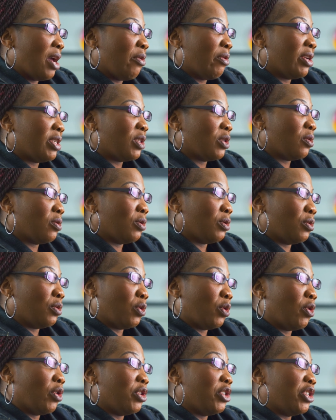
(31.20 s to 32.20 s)
I was
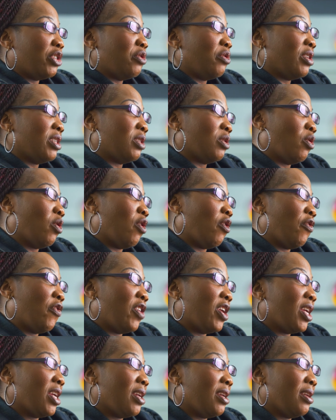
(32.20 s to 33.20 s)
continuous
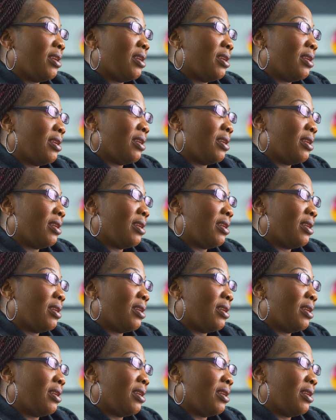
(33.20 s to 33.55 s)
coughing,